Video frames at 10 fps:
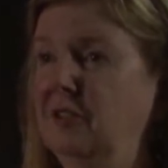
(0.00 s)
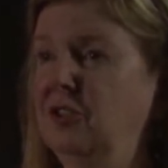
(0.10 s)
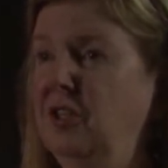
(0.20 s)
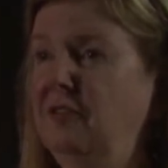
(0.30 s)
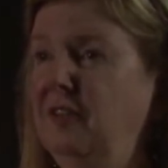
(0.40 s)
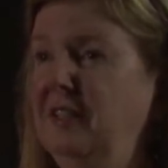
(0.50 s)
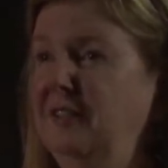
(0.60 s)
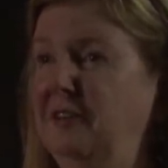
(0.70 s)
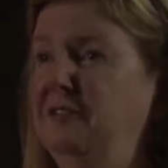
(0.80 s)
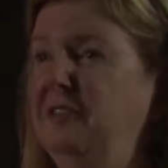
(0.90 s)
shuffling
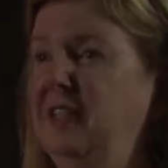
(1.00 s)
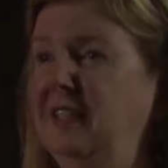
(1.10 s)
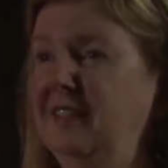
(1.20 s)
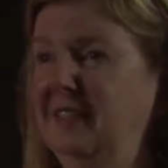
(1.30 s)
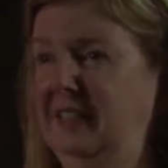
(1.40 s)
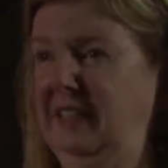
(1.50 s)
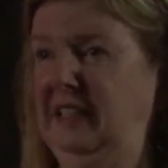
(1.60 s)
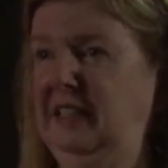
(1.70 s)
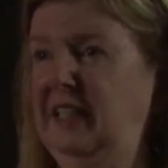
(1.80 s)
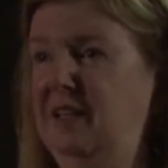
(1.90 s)
their feet,
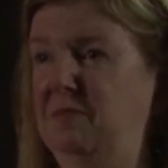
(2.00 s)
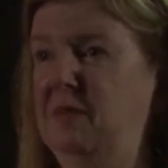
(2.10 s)
that